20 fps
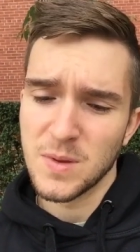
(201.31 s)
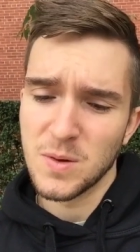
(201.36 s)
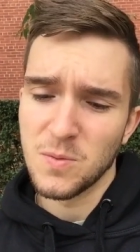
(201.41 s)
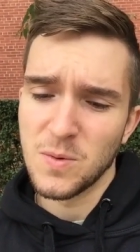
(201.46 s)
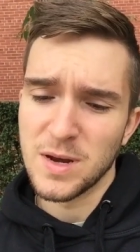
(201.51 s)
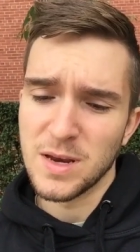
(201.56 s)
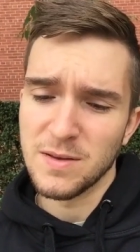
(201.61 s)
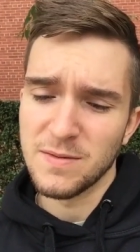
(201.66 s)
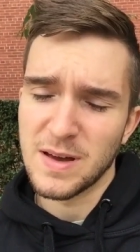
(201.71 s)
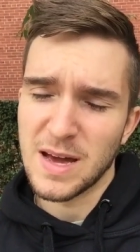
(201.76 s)

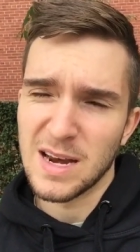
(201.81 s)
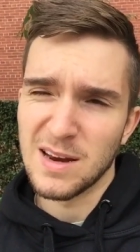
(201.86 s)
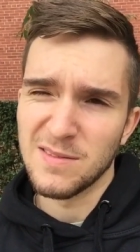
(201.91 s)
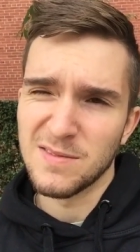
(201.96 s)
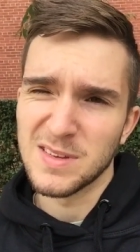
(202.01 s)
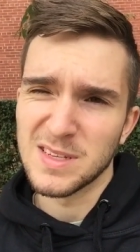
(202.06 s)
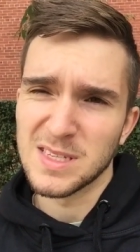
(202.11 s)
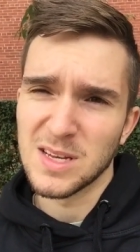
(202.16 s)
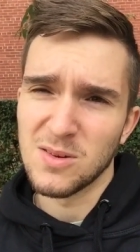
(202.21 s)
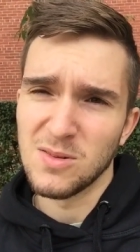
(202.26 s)
When you've had it
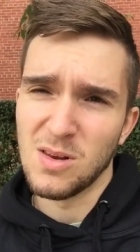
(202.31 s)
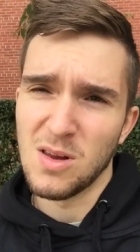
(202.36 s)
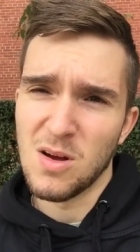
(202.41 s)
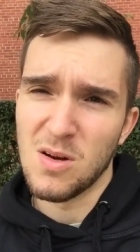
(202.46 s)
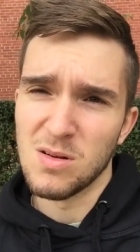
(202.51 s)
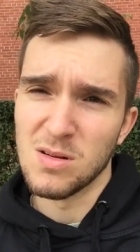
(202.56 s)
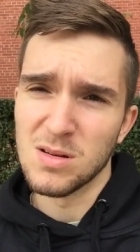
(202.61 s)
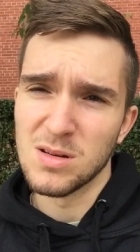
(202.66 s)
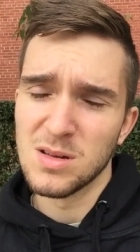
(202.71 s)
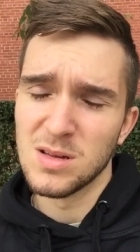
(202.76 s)
for so
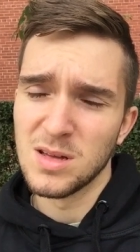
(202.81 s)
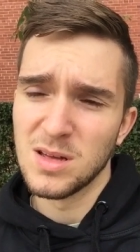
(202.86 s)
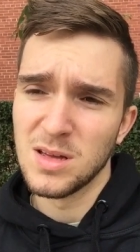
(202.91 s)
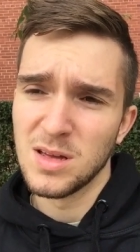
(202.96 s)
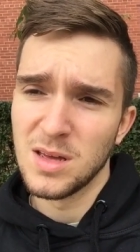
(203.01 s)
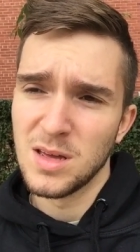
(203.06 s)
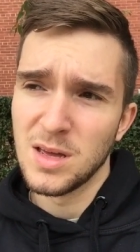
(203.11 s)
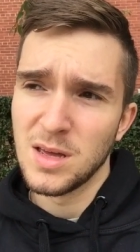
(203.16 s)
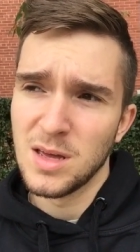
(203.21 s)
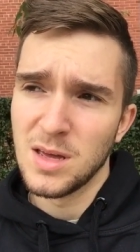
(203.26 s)
long,
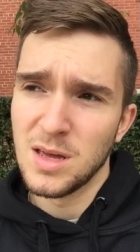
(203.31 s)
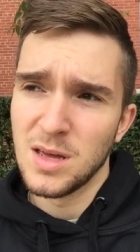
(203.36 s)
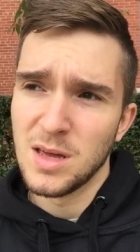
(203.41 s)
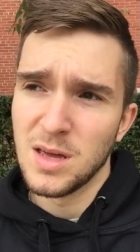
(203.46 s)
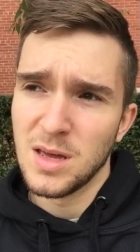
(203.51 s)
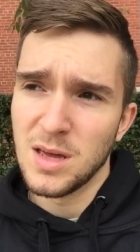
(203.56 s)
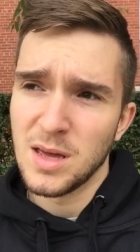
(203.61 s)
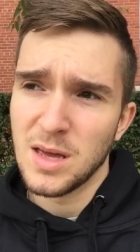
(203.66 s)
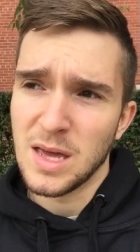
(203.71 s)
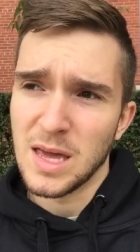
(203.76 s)

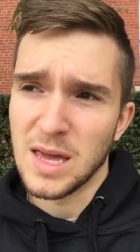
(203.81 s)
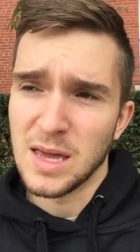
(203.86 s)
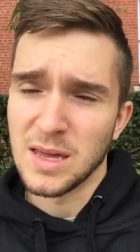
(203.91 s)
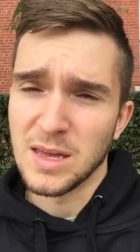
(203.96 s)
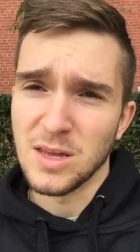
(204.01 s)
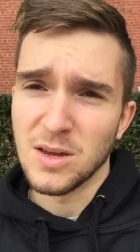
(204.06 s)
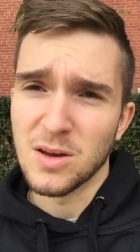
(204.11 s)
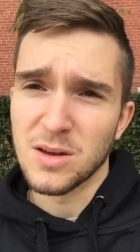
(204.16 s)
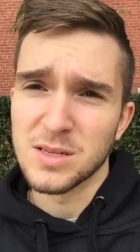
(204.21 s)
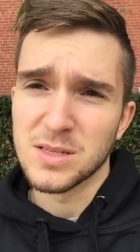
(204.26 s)
it,
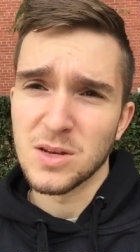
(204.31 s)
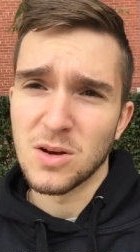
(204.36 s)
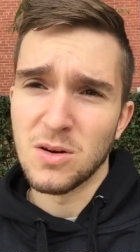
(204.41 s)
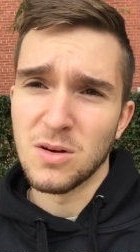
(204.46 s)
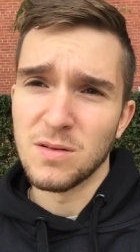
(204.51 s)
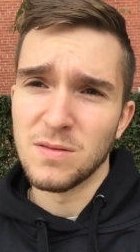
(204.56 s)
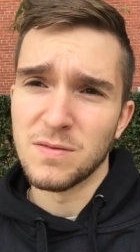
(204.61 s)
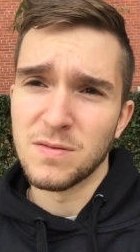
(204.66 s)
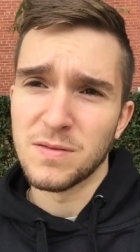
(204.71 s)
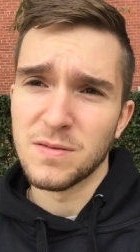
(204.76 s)
you can
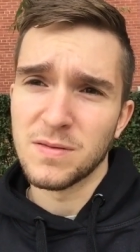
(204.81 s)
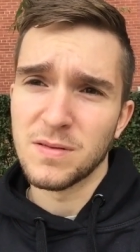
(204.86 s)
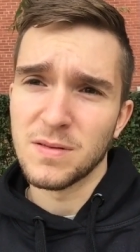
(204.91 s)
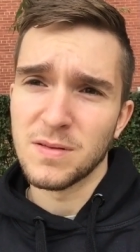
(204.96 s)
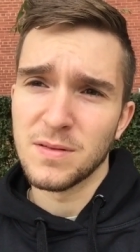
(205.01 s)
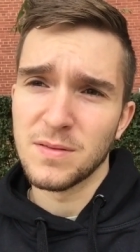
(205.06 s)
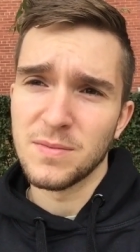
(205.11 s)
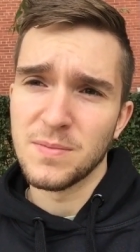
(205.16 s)
sort of